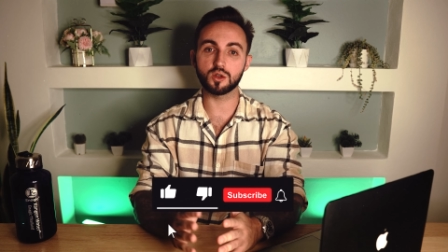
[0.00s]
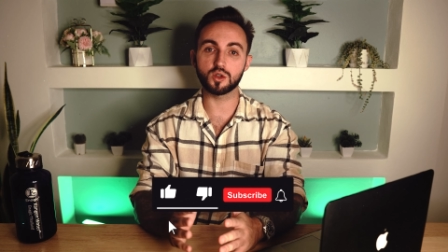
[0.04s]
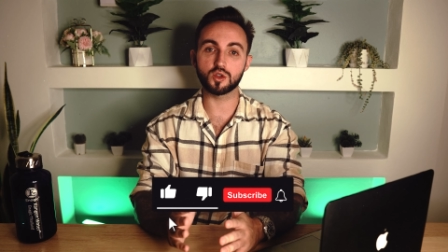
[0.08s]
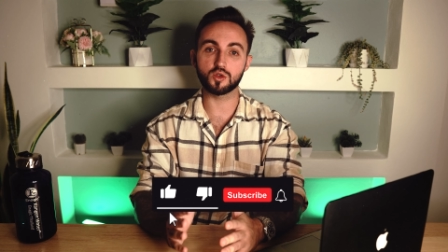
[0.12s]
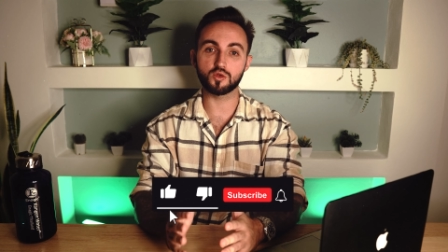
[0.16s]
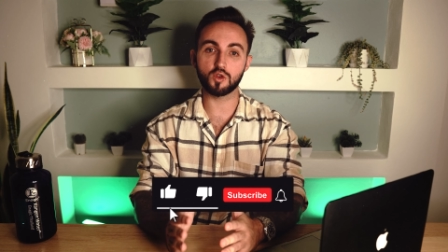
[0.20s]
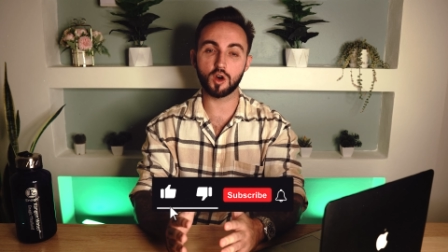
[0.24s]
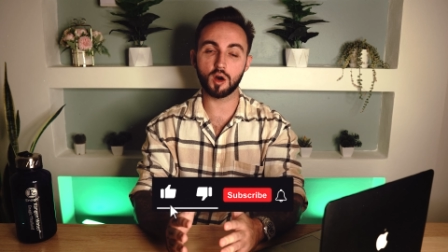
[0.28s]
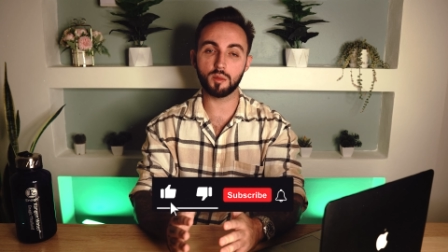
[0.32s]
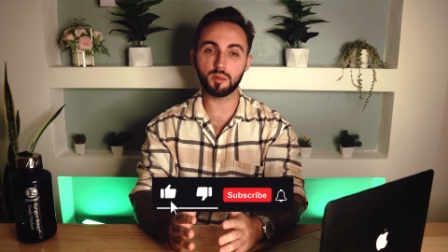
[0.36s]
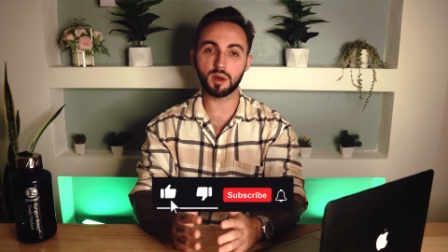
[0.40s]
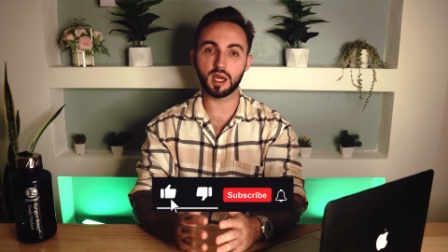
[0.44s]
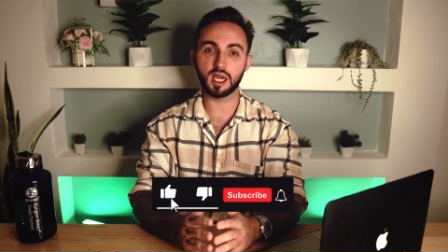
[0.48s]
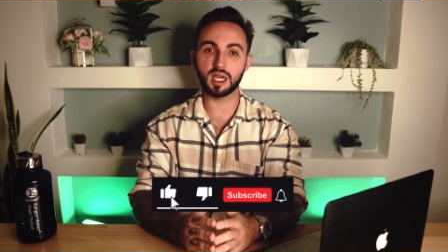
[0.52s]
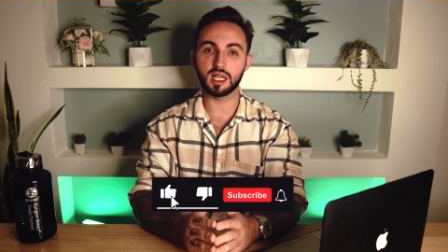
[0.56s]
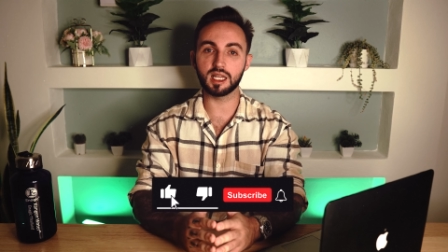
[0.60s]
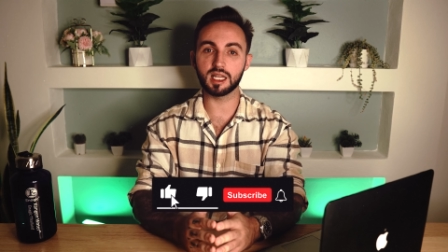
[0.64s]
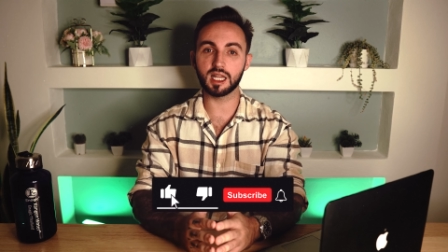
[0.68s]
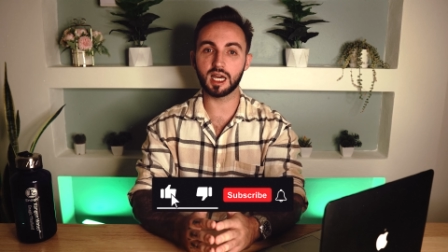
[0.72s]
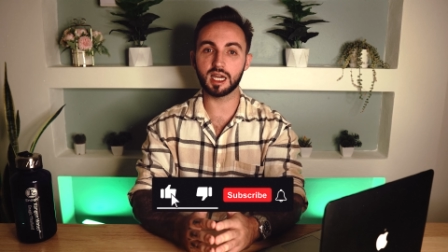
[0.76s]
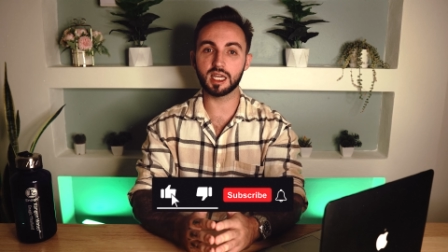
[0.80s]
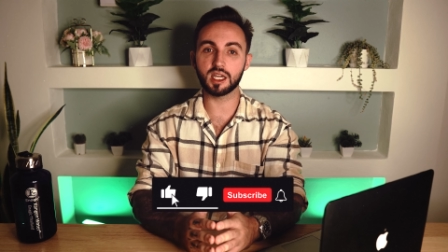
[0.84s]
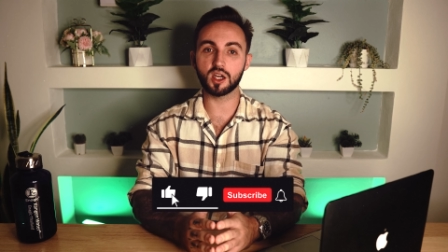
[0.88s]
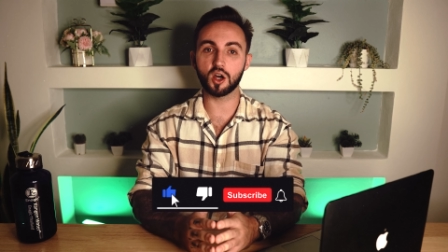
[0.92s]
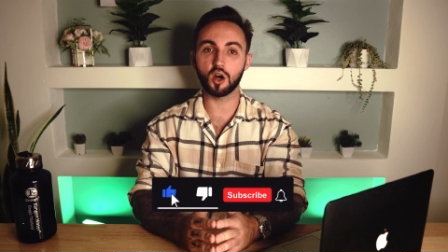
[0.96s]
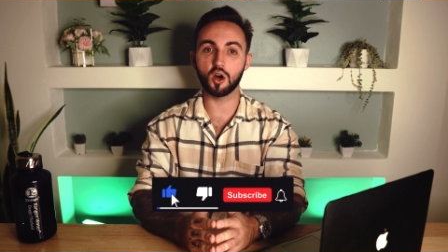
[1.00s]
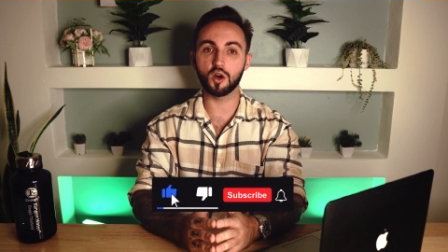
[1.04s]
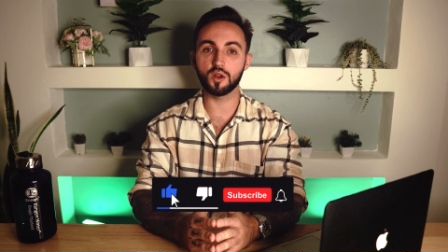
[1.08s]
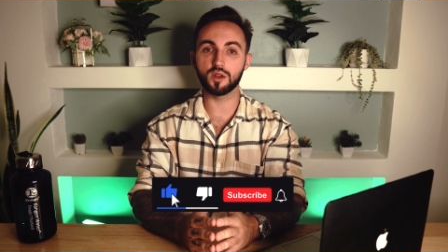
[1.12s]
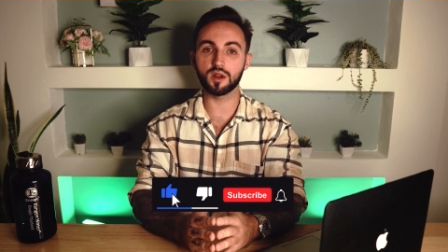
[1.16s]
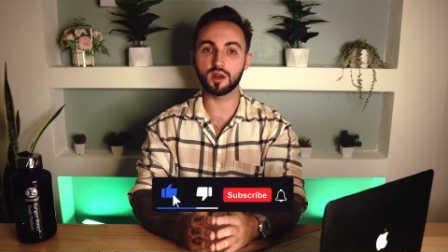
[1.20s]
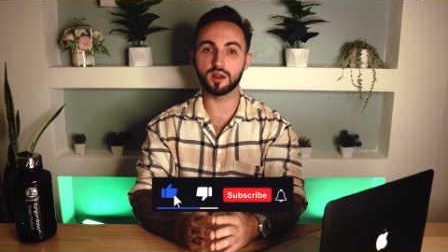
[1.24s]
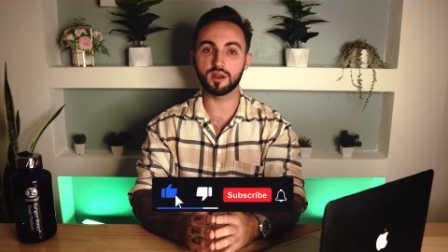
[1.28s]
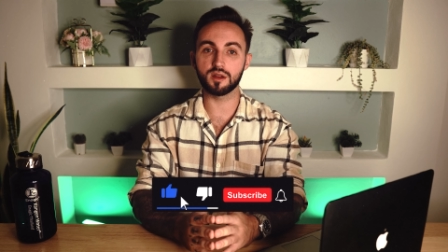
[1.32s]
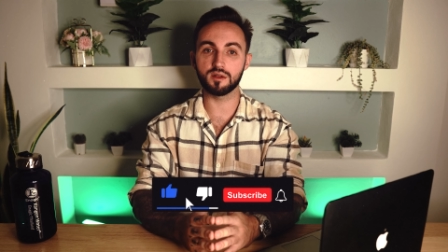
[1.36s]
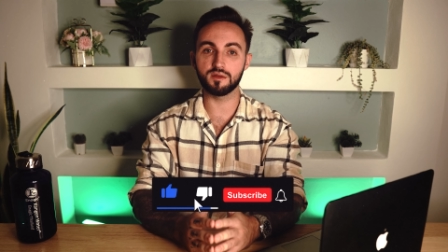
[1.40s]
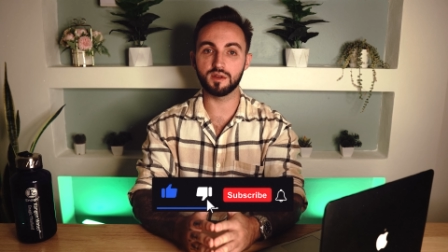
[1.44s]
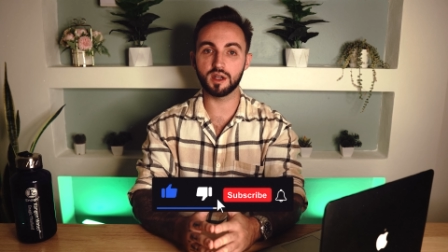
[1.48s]
drop a like on
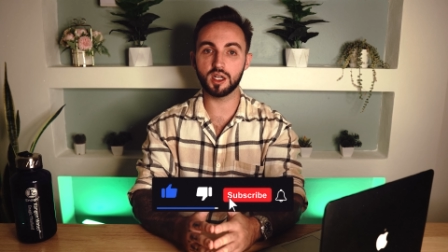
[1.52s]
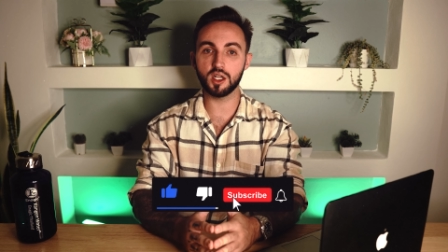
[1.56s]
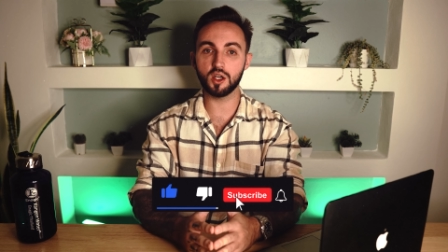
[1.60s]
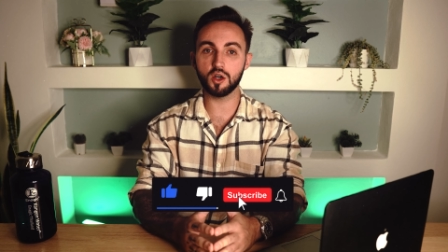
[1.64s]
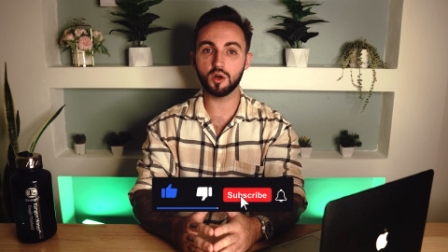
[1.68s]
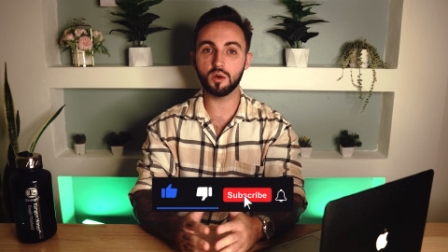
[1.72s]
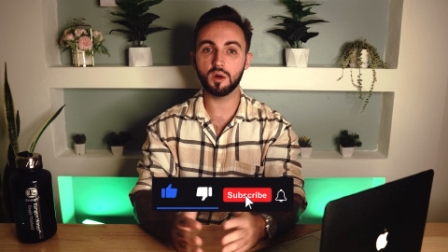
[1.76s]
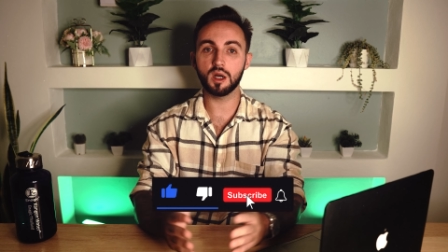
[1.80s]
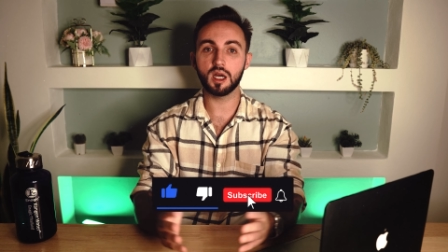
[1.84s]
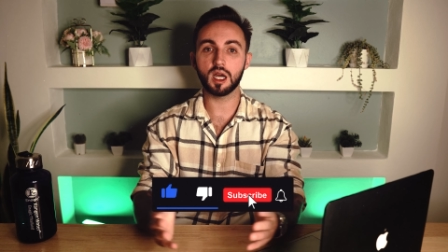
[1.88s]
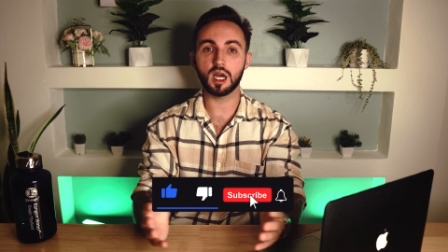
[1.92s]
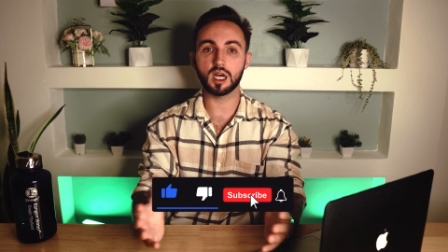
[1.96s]
the video